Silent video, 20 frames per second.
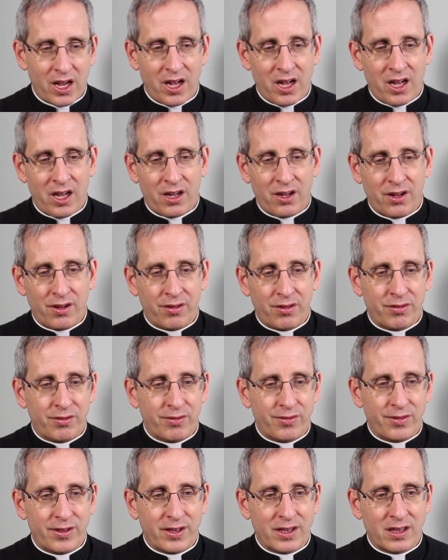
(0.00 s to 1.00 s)
of
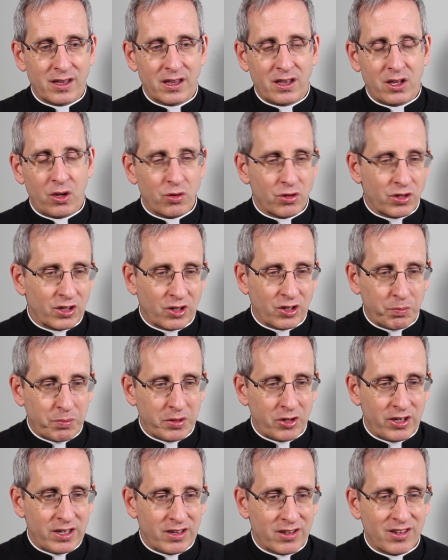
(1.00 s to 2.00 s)
those
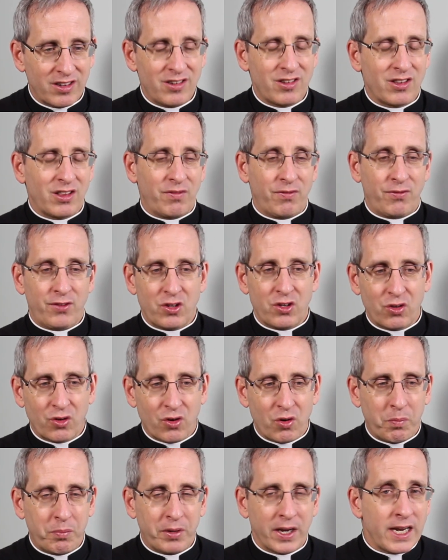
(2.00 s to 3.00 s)
experiences, the
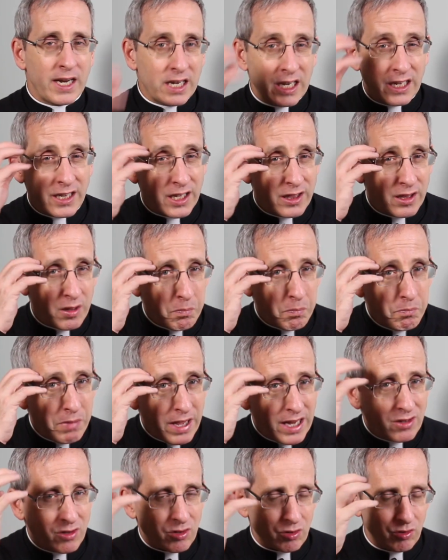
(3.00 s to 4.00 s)
physical pain, and then the
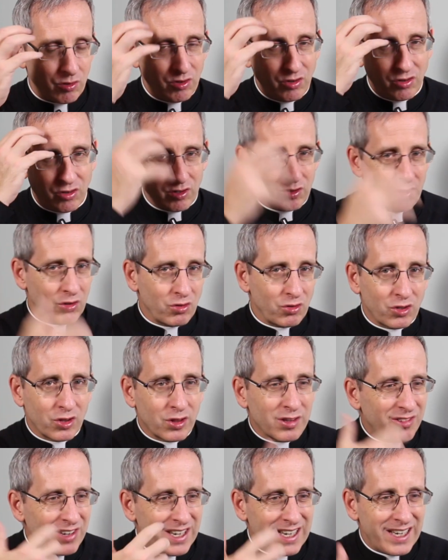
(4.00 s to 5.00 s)
mental, so those
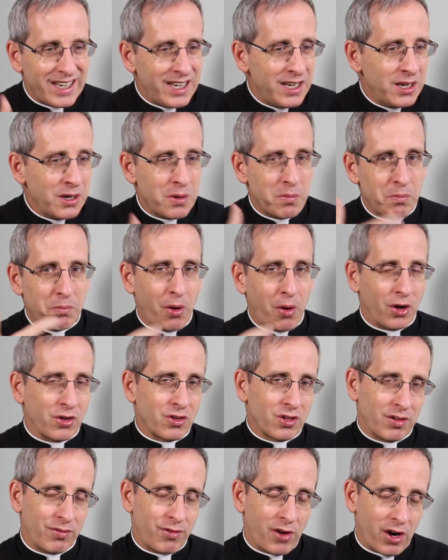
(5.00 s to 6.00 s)
three
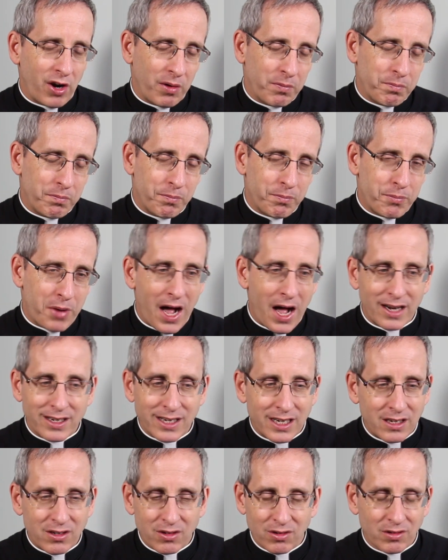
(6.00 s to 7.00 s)
parts of our
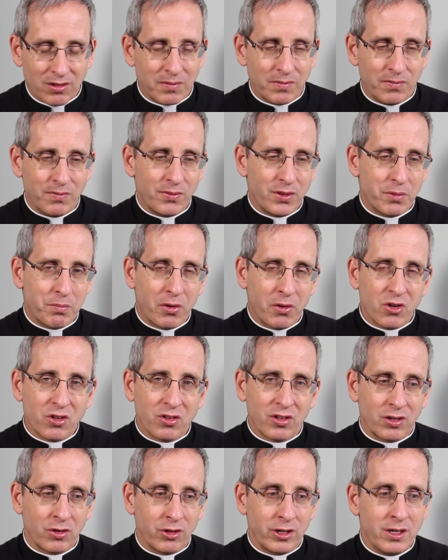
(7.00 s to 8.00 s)
body or
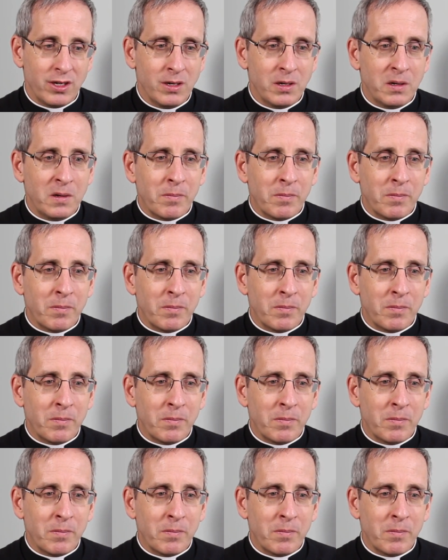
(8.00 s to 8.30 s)
personhood,